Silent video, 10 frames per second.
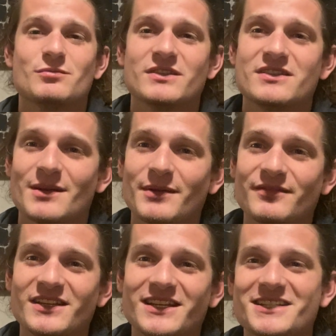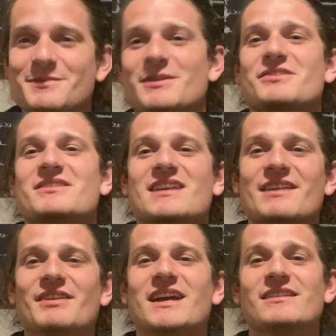with some of the experiences that
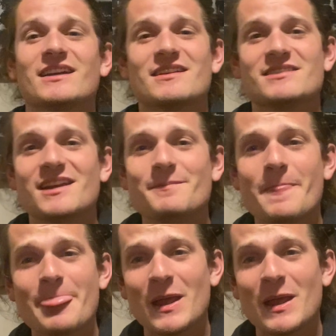I've had, like I said.